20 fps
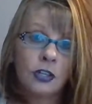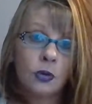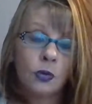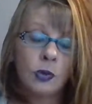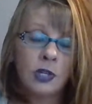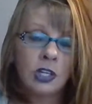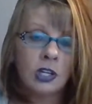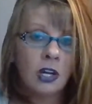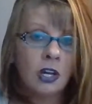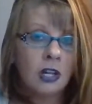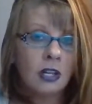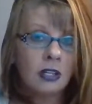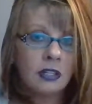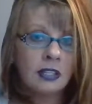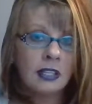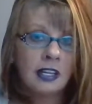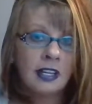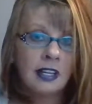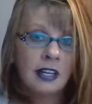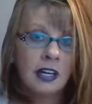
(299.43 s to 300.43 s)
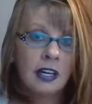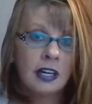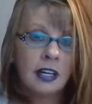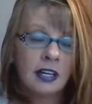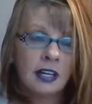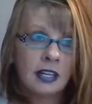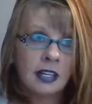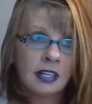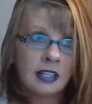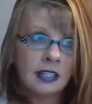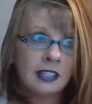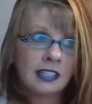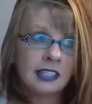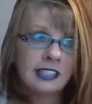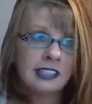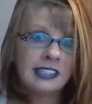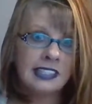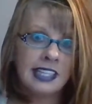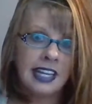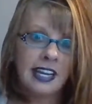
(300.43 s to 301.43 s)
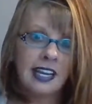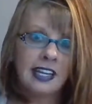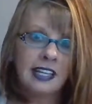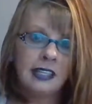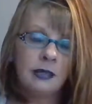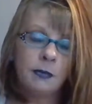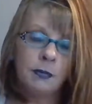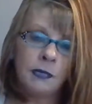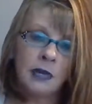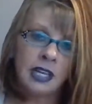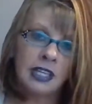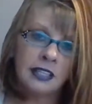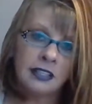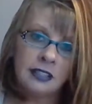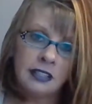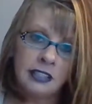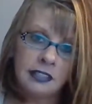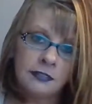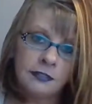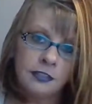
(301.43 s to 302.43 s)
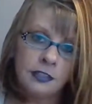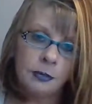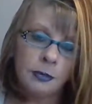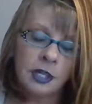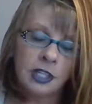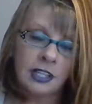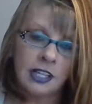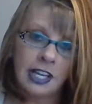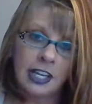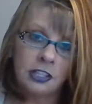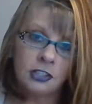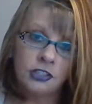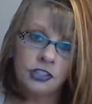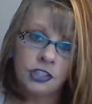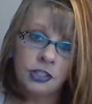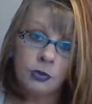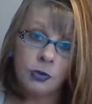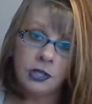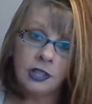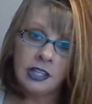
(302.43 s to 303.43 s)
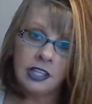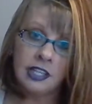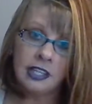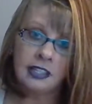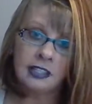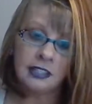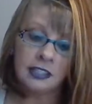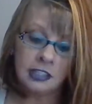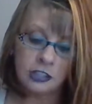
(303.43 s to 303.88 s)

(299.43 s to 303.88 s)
We all uh, contain male and female energy within.